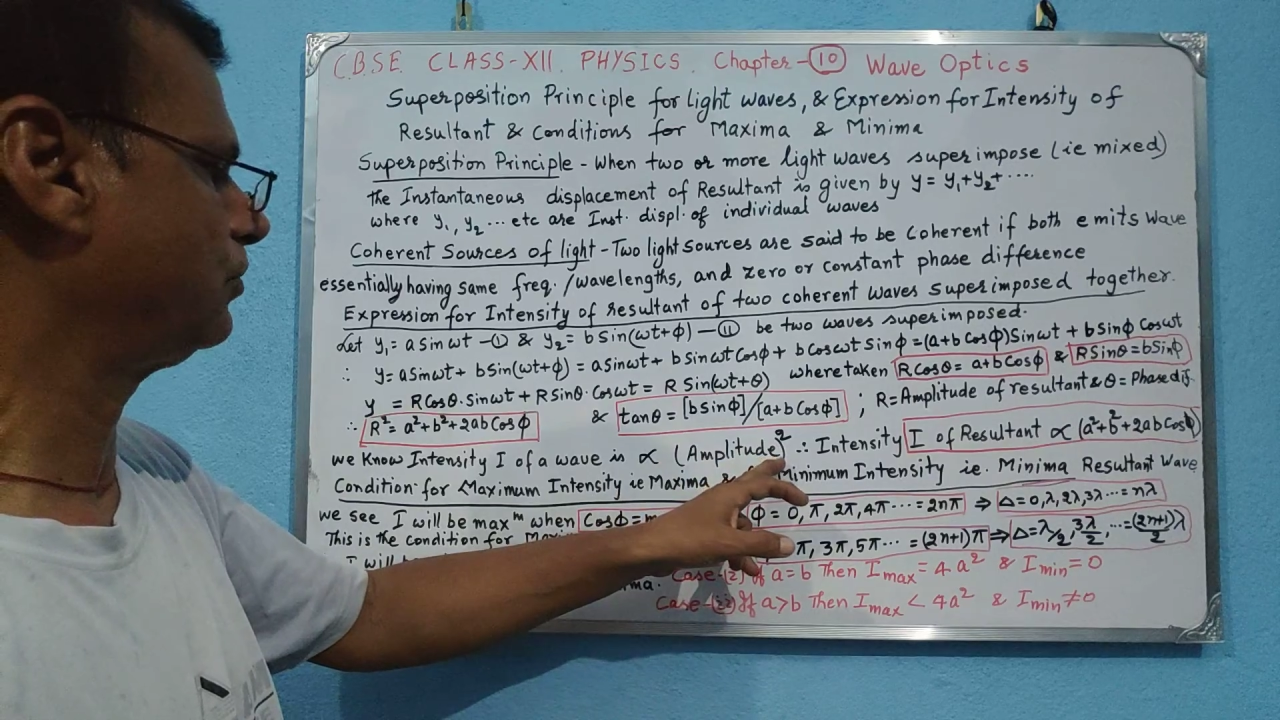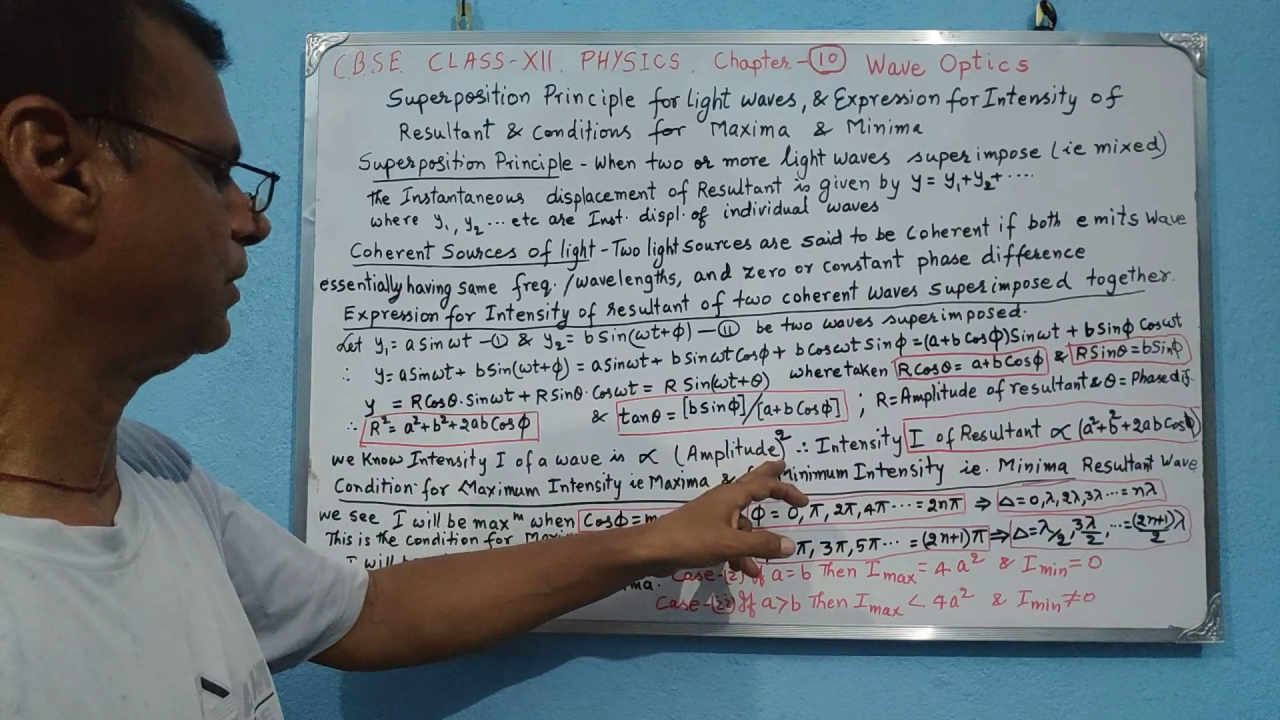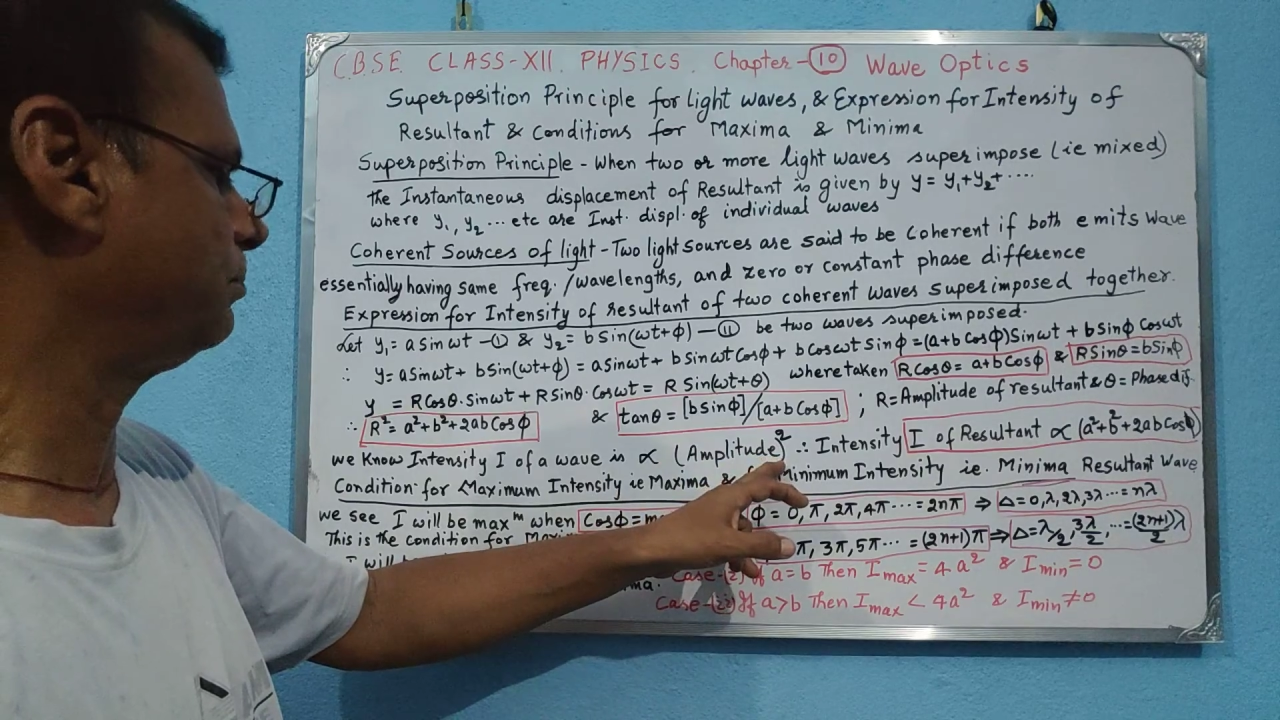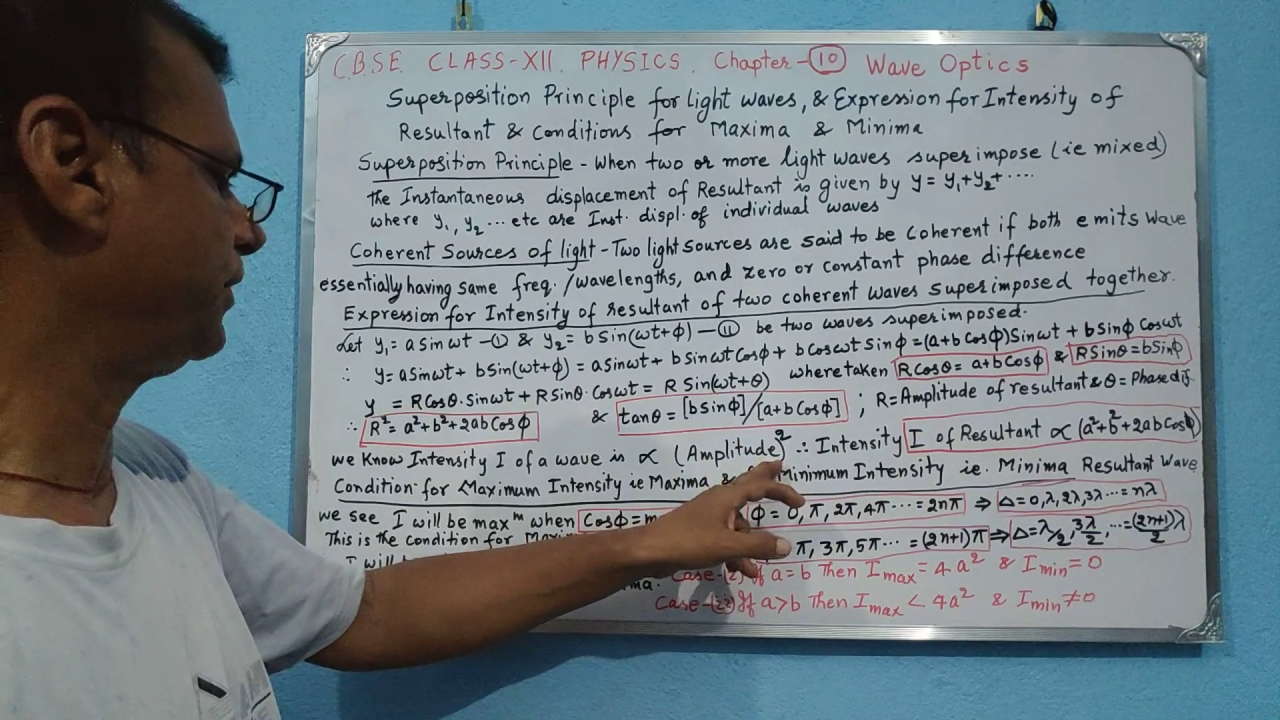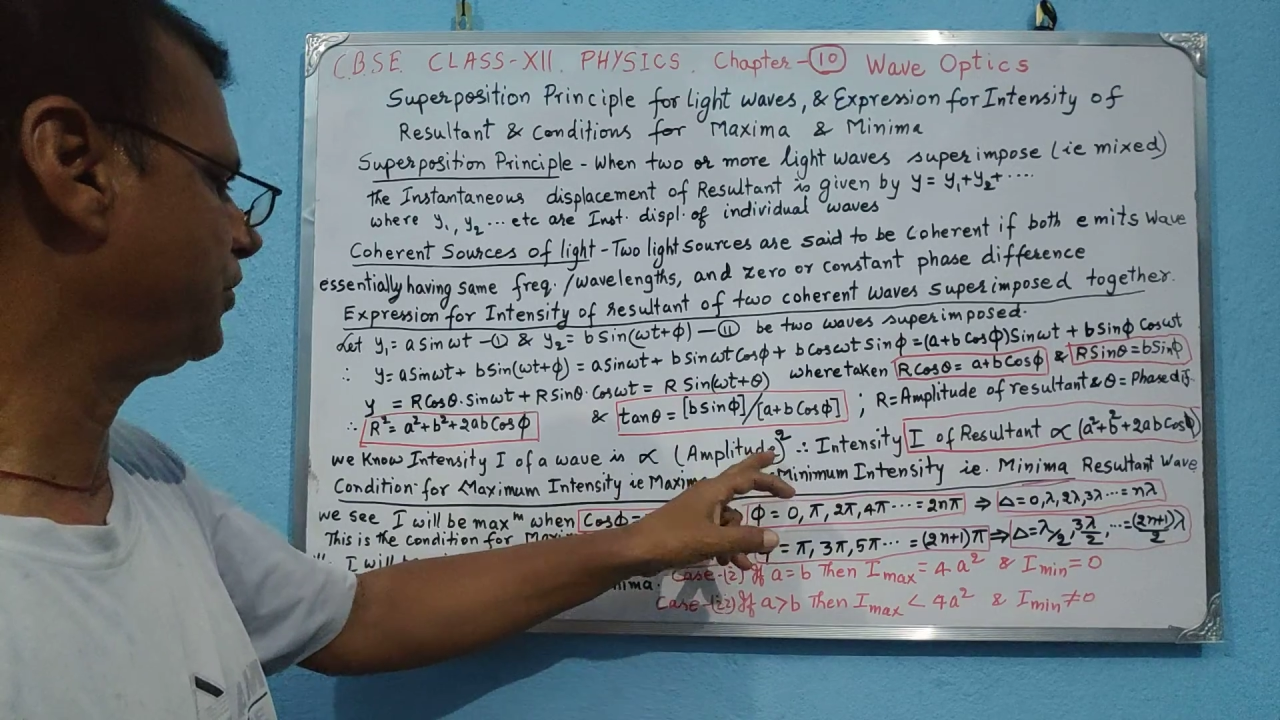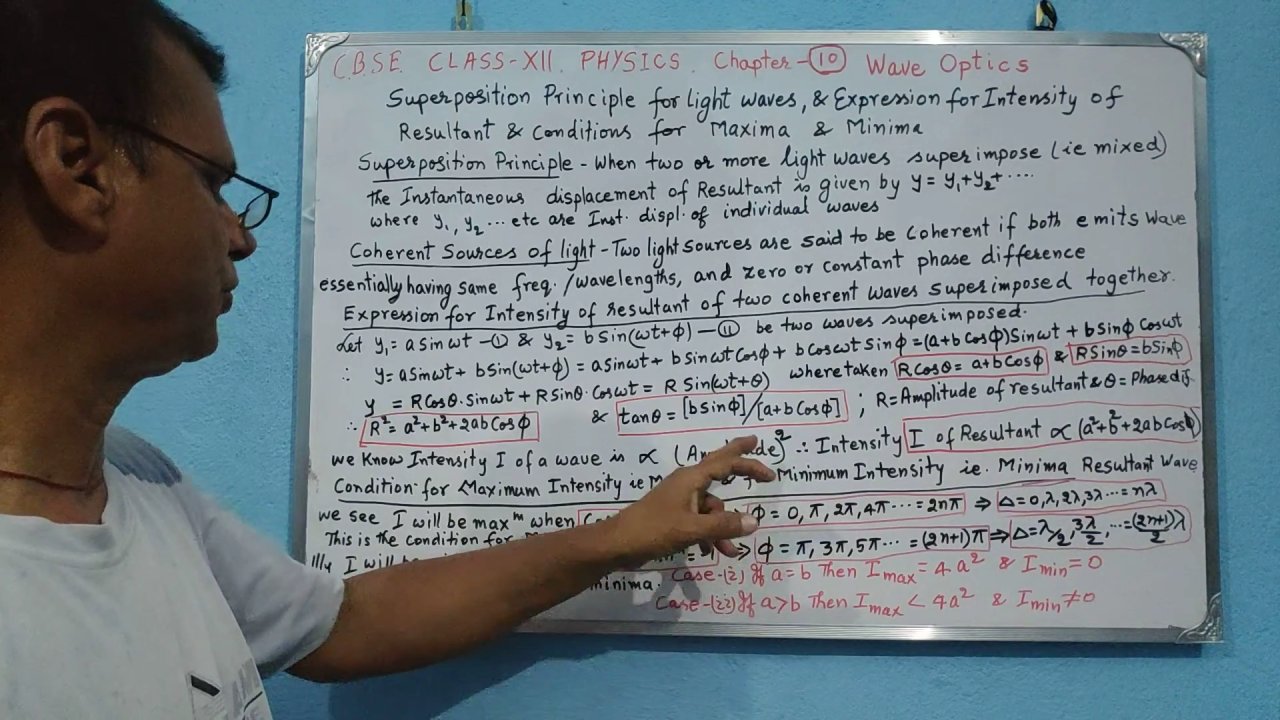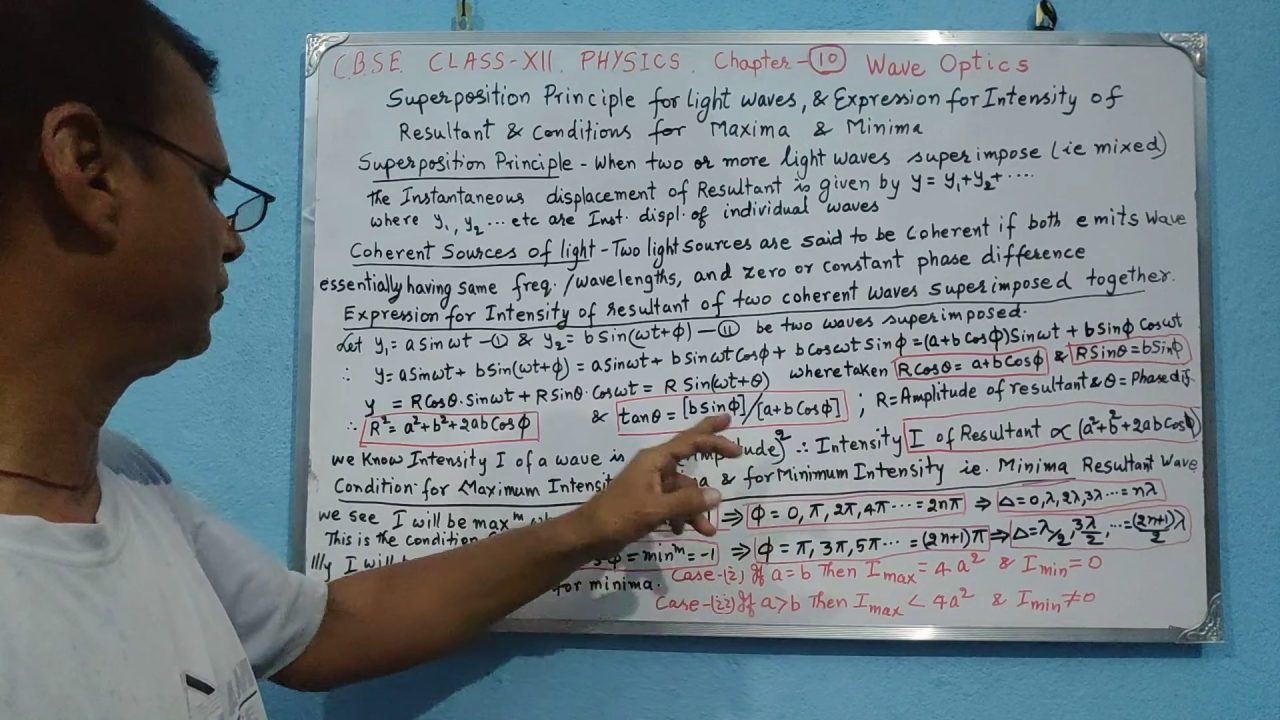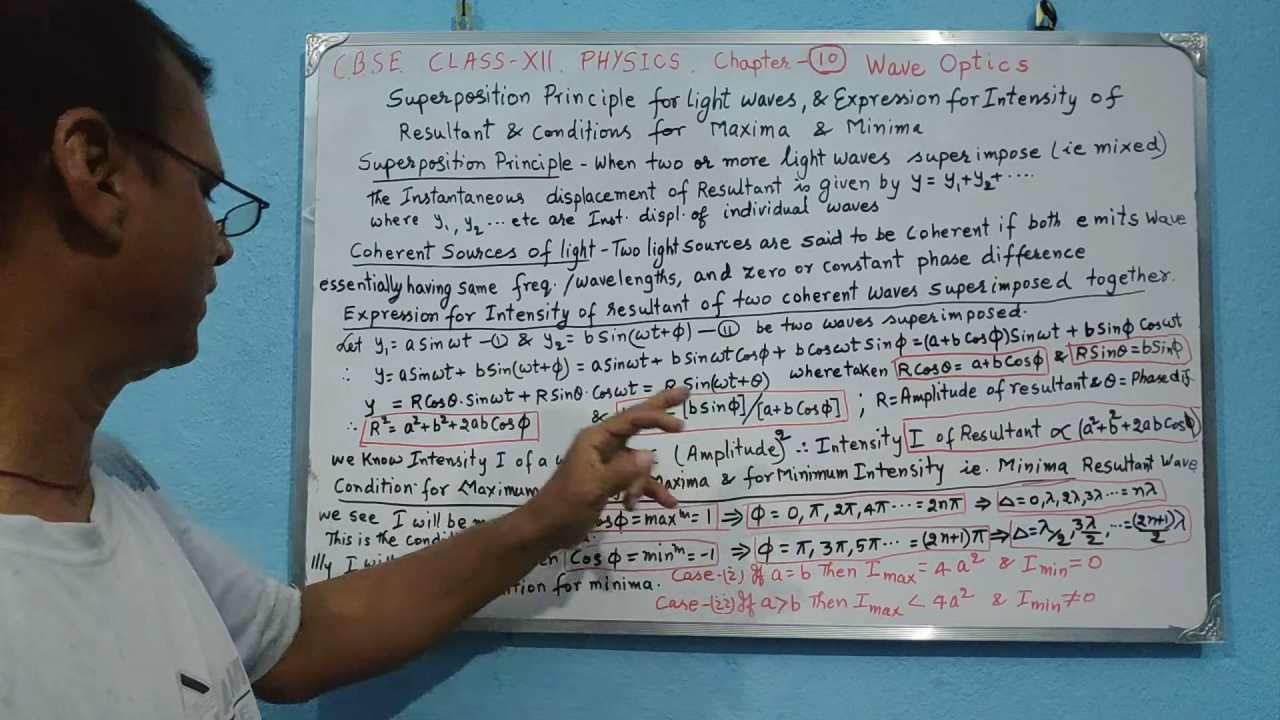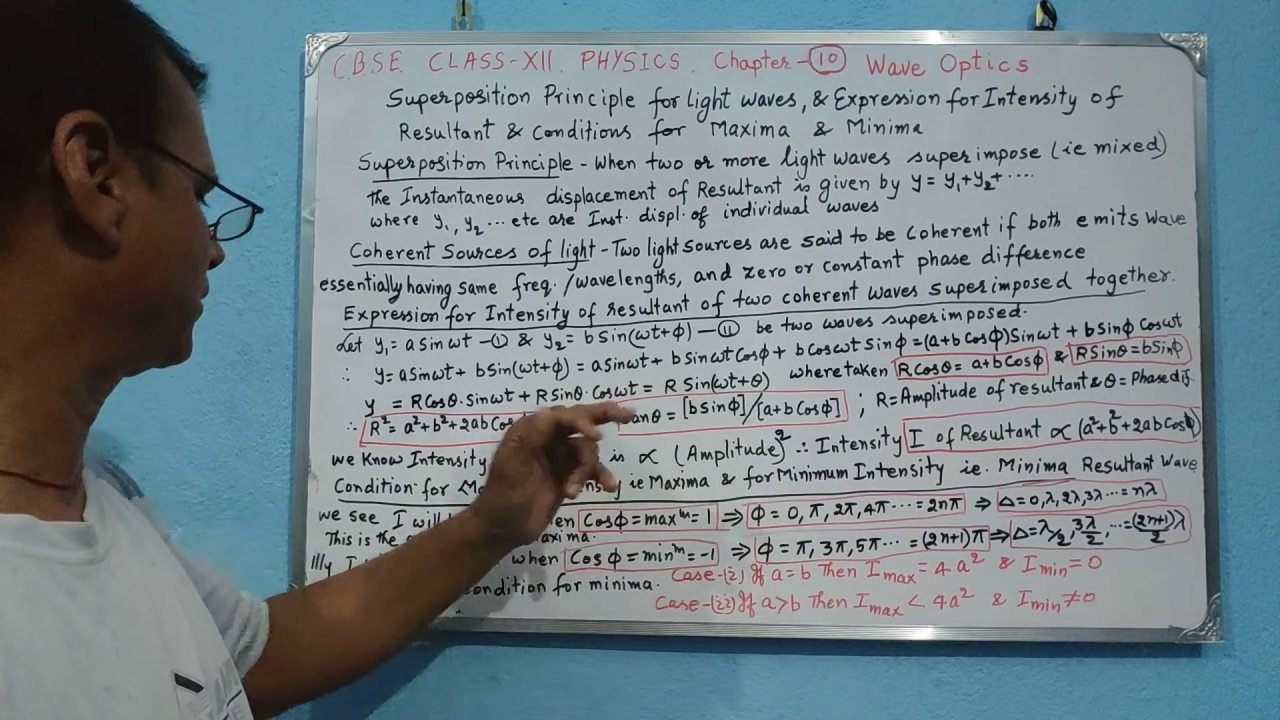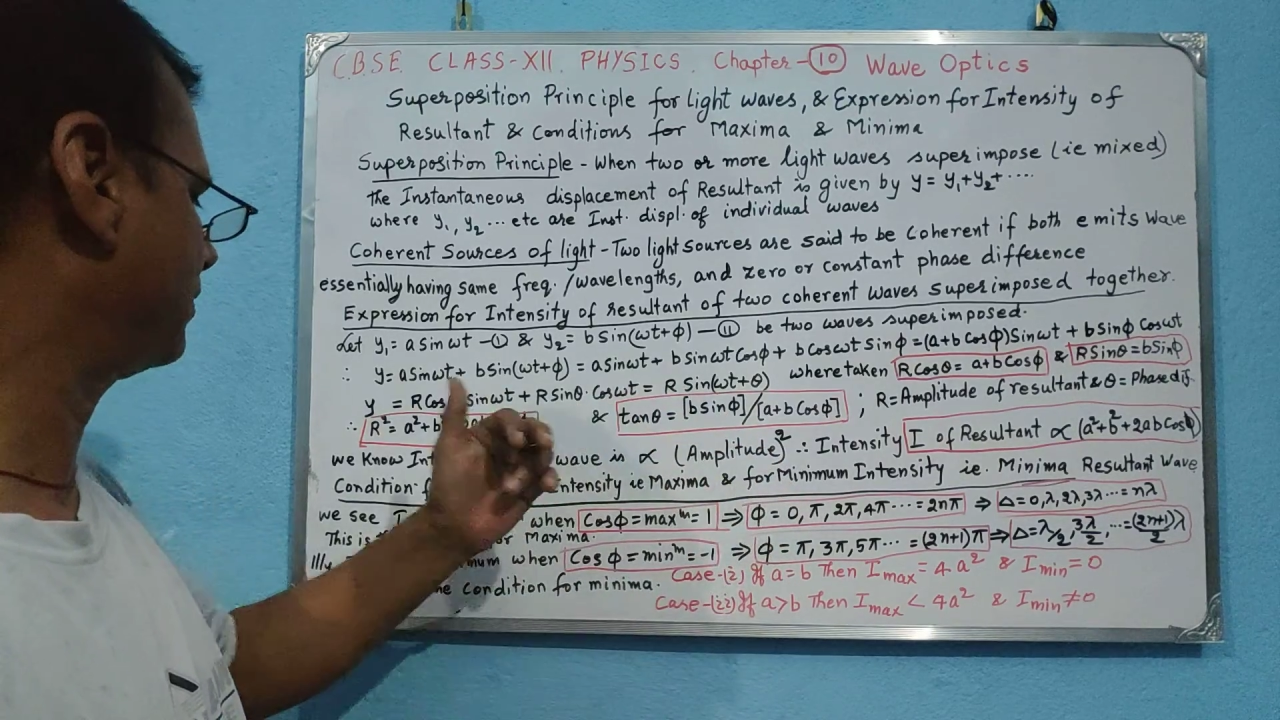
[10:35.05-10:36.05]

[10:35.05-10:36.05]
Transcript: to amplitude